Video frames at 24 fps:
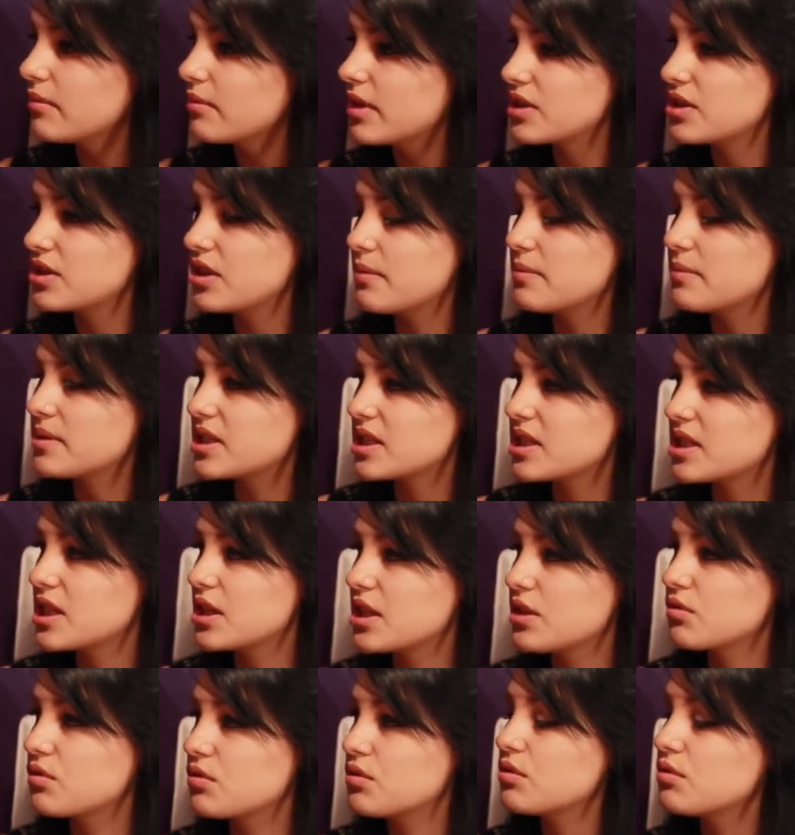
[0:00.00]
My job is to
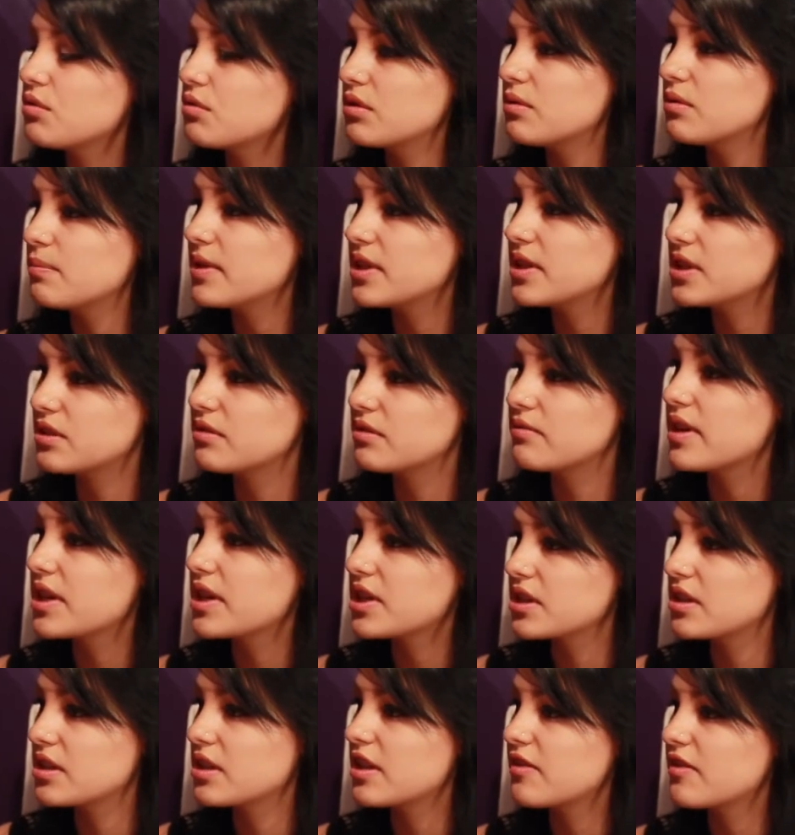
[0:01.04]
tell you the best
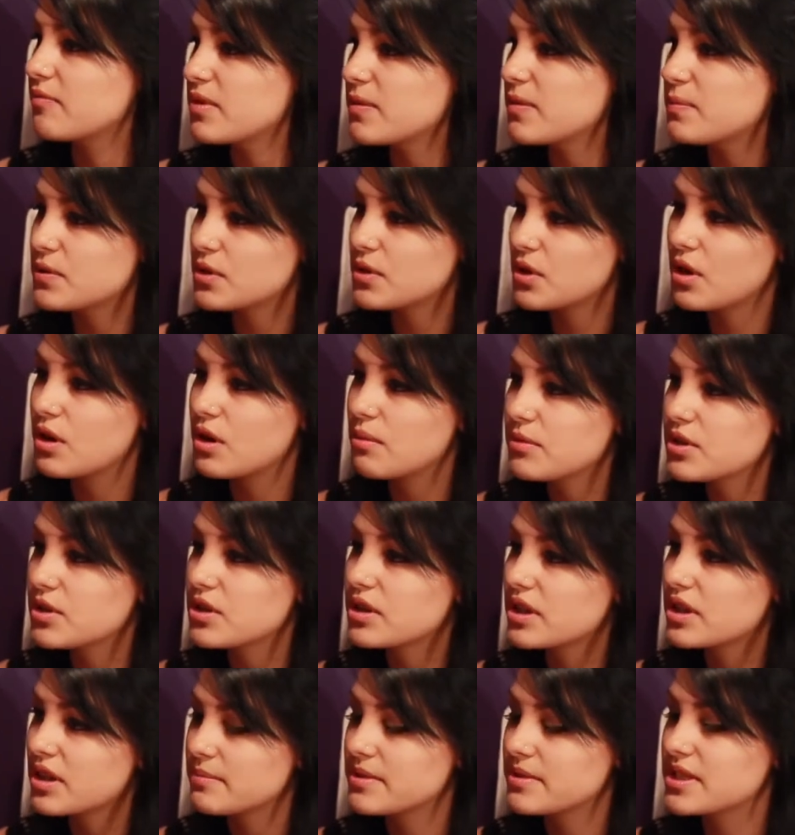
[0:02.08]
direction in life. People call me
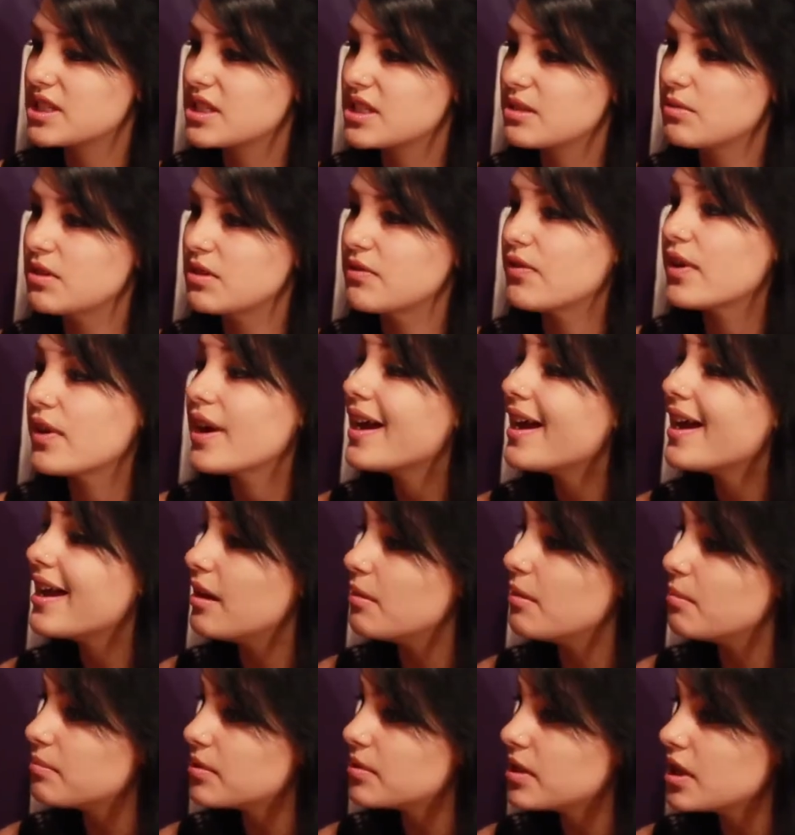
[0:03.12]
or come and see me for
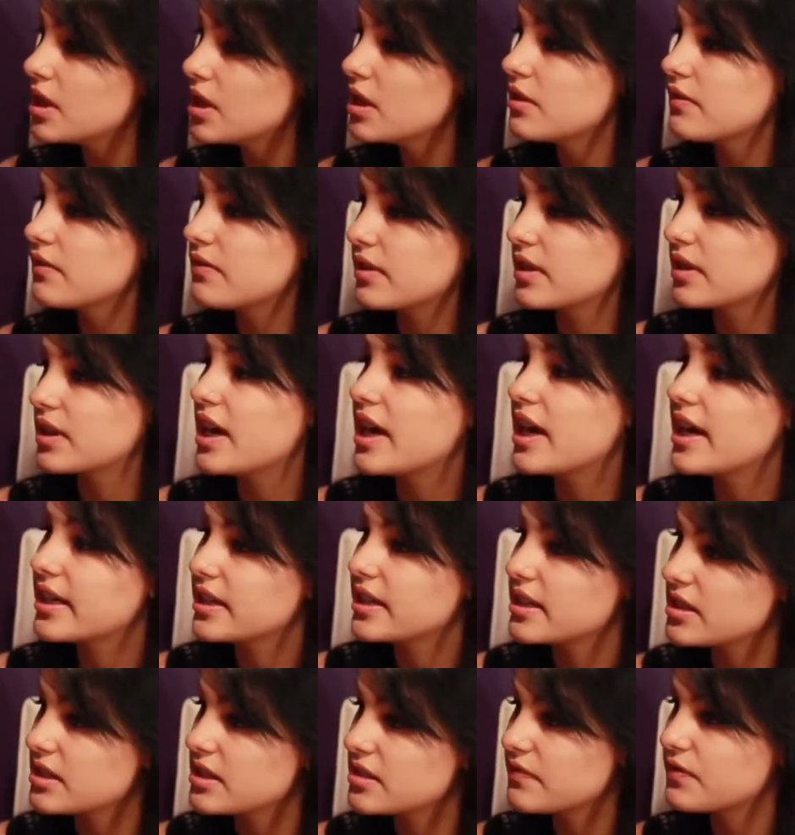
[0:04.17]
help, for
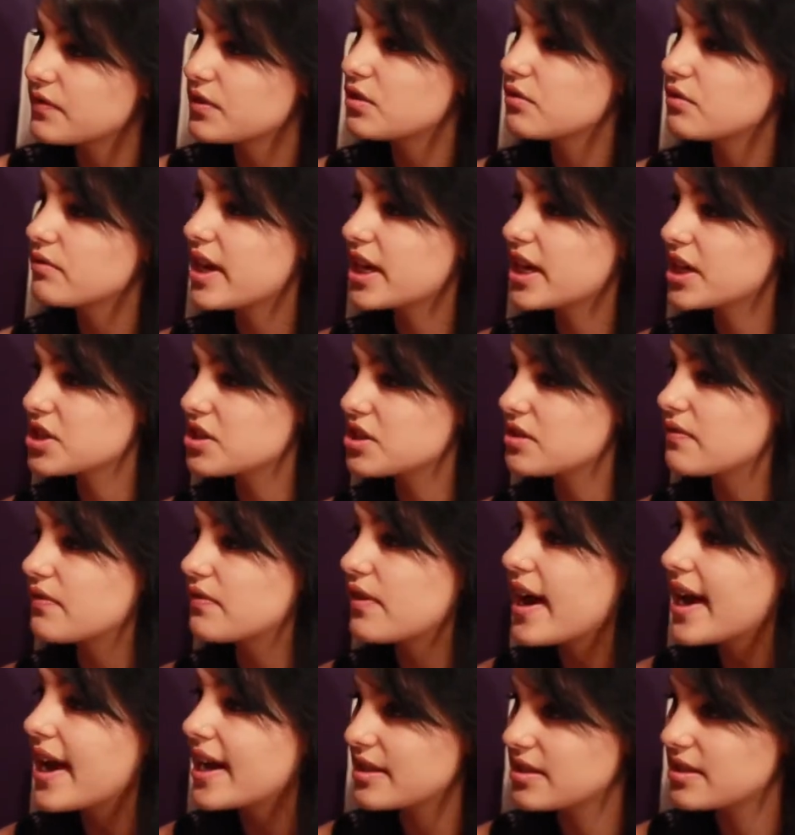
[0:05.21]
guidance, for direction, for
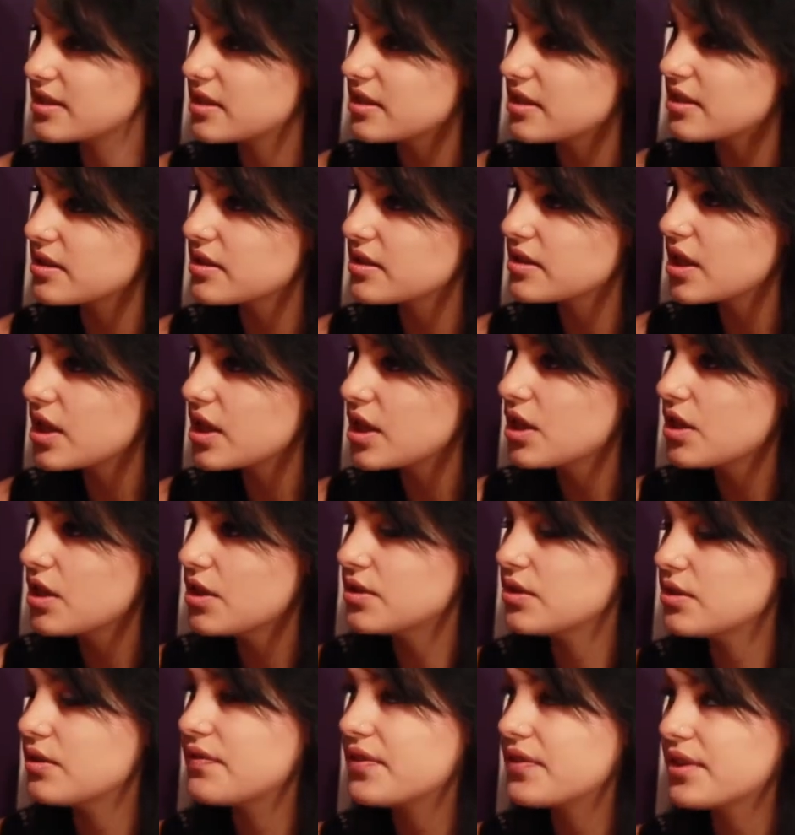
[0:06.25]
answers.
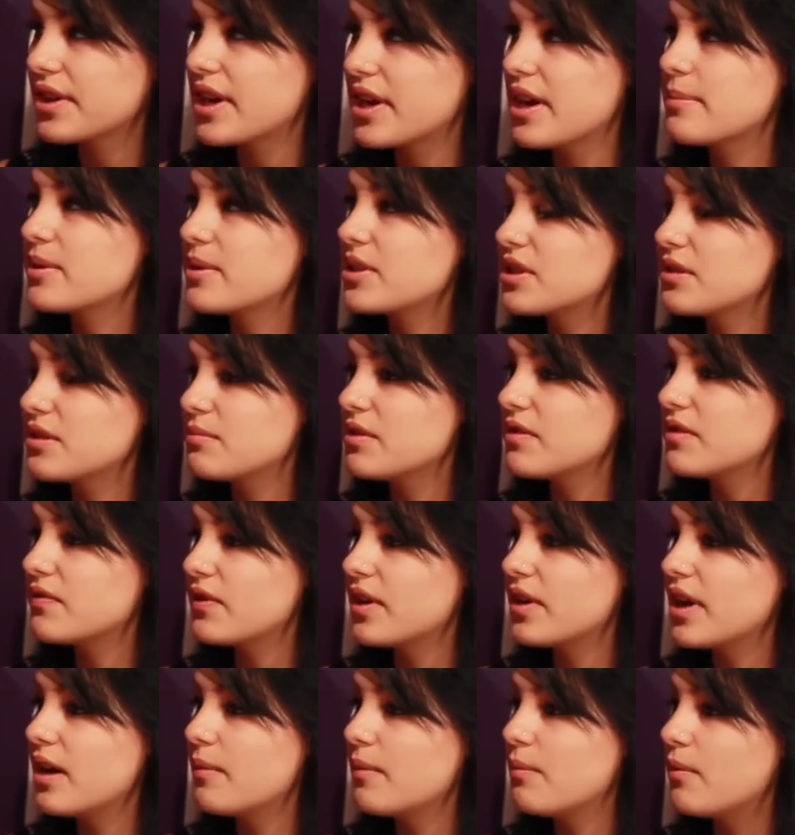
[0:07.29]
So if you're coming to me for
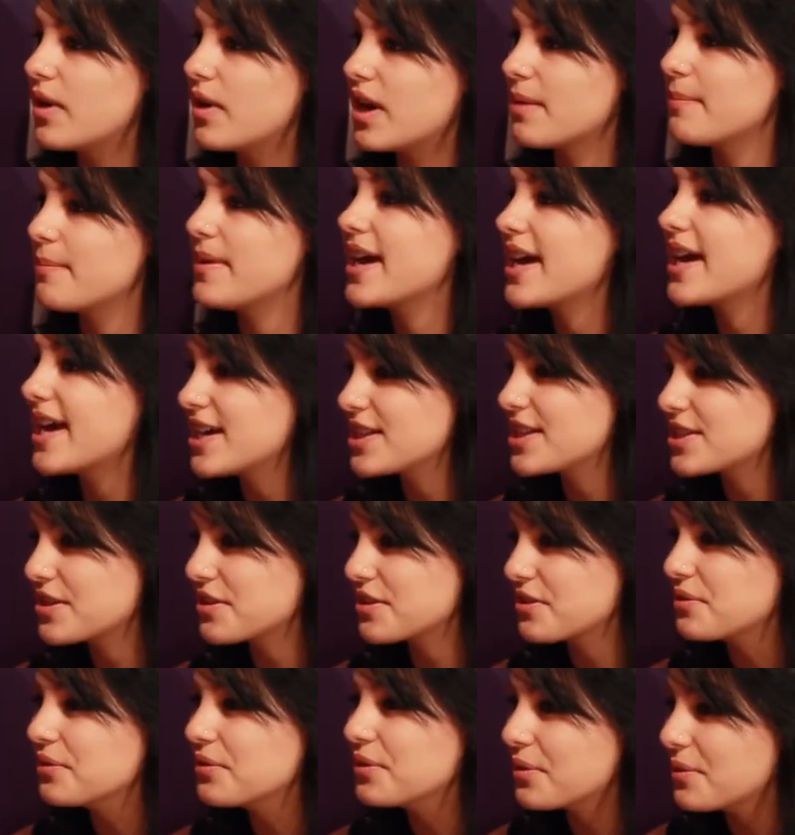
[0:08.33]
help, why am I
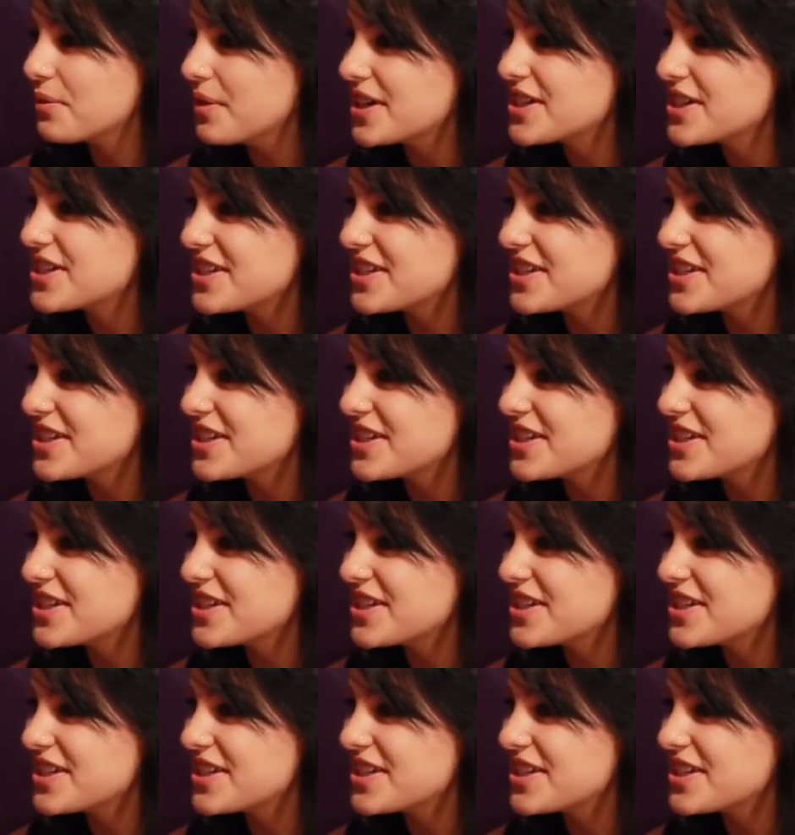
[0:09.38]
asking you the questions?